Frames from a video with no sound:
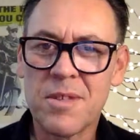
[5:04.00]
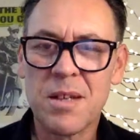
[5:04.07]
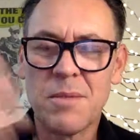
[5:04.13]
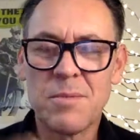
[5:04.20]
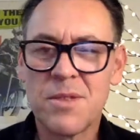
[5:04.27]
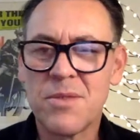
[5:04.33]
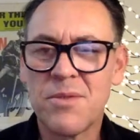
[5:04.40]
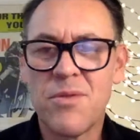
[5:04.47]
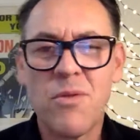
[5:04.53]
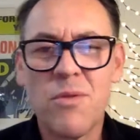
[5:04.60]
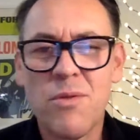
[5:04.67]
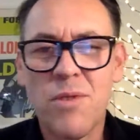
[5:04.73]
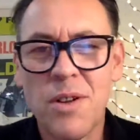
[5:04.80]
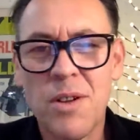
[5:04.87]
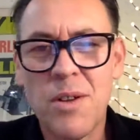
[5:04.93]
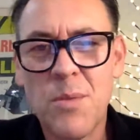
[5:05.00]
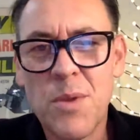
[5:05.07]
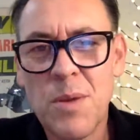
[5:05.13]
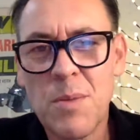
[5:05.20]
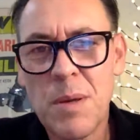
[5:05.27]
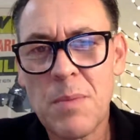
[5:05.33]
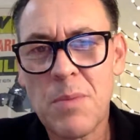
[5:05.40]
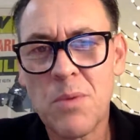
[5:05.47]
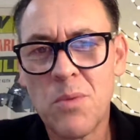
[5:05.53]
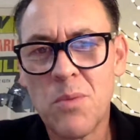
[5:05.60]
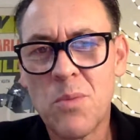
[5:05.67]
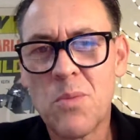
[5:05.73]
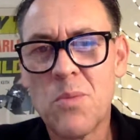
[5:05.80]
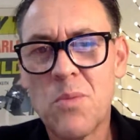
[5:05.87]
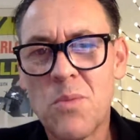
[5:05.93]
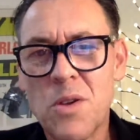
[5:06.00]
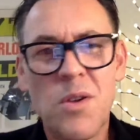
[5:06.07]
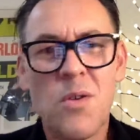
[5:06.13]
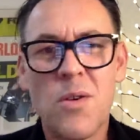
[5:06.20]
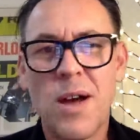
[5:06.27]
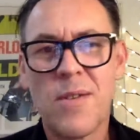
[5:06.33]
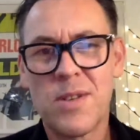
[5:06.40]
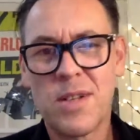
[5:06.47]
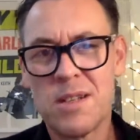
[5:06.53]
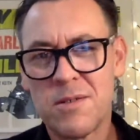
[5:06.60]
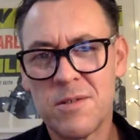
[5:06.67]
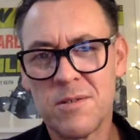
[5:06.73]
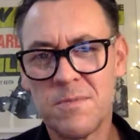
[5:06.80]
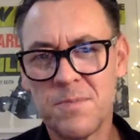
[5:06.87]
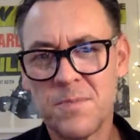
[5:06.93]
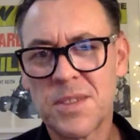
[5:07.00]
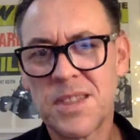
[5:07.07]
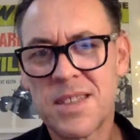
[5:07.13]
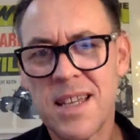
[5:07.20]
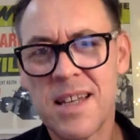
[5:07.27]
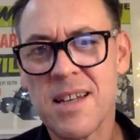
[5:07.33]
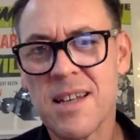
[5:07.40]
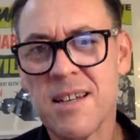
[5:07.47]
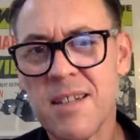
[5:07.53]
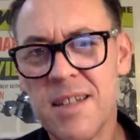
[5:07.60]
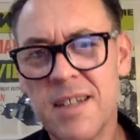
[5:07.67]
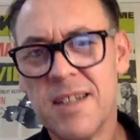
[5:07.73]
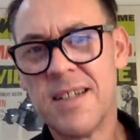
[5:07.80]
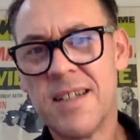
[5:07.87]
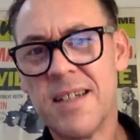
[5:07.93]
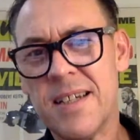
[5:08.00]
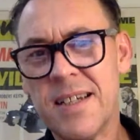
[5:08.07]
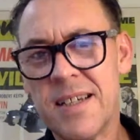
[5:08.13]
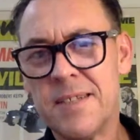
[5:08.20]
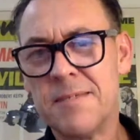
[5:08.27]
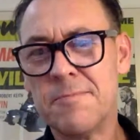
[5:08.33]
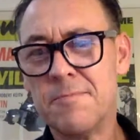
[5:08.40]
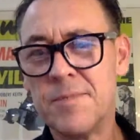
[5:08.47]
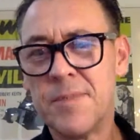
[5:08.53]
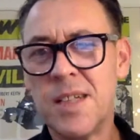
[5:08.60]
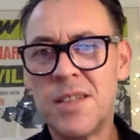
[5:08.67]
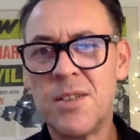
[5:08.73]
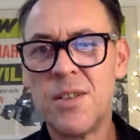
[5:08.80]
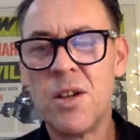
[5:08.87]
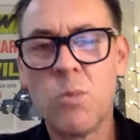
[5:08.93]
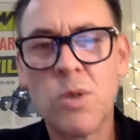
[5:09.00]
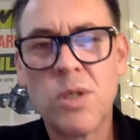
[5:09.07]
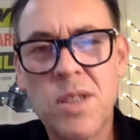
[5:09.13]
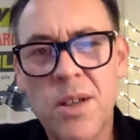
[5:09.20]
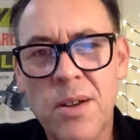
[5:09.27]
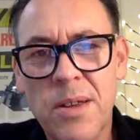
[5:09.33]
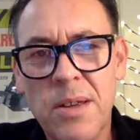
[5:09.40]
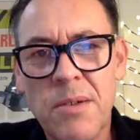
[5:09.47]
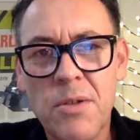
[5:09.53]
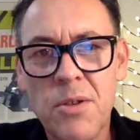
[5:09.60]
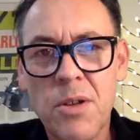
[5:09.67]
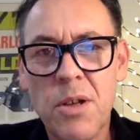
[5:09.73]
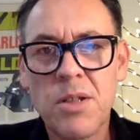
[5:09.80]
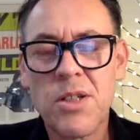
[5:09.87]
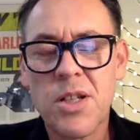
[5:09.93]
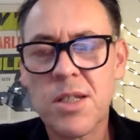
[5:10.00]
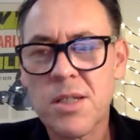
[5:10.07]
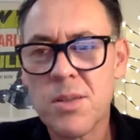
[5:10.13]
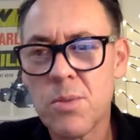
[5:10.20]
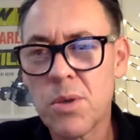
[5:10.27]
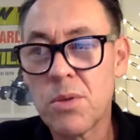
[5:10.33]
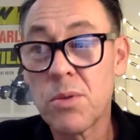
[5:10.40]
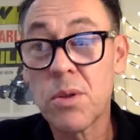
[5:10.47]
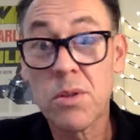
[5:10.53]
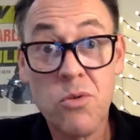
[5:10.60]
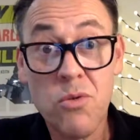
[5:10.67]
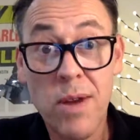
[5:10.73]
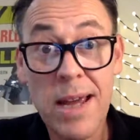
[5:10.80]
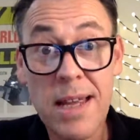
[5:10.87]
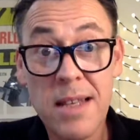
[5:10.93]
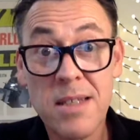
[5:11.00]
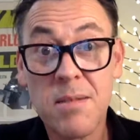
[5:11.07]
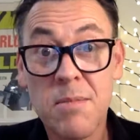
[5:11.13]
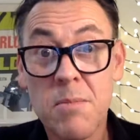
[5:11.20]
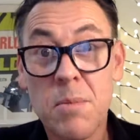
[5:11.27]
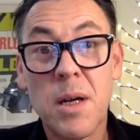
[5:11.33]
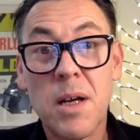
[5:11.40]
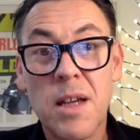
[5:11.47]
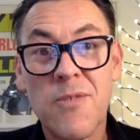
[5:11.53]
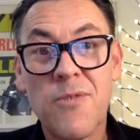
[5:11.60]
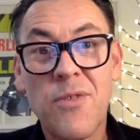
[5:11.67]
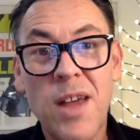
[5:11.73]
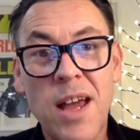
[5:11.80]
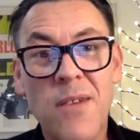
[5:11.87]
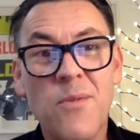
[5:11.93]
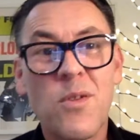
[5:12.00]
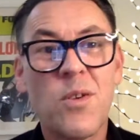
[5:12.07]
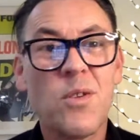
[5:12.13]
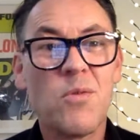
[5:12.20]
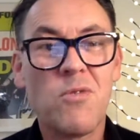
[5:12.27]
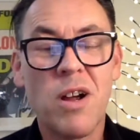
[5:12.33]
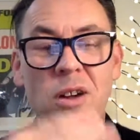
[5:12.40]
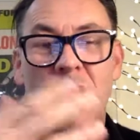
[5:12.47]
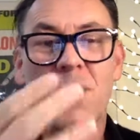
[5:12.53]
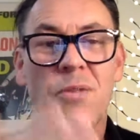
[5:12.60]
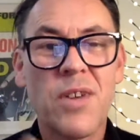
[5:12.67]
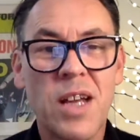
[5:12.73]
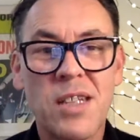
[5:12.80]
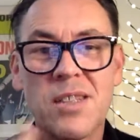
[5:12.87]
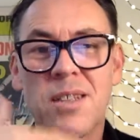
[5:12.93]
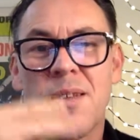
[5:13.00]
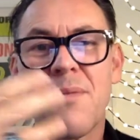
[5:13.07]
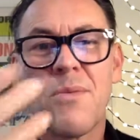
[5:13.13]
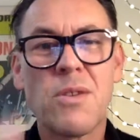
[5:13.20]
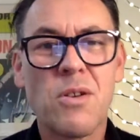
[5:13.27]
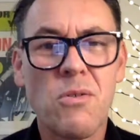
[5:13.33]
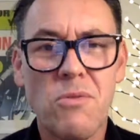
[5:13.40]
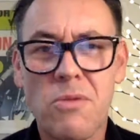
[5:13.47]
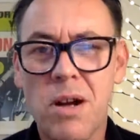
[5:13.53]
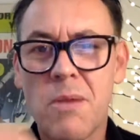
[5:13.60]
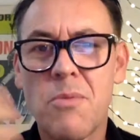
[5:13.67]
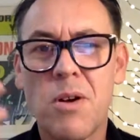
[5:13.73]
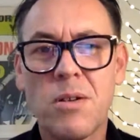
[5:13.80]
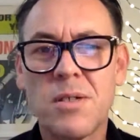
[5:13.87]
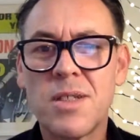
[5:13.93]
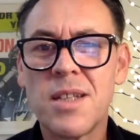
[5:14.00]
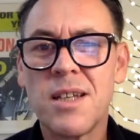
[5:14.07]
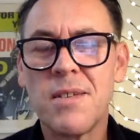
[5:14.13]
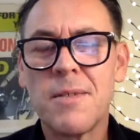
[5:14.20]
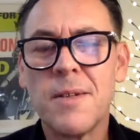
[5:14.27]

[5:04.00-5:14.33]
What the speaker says: come to the forefront with the people who have a little sticker, and want to go out there and change the world. It's great, but if they haven't got the right qualification, they haven't got the right approach,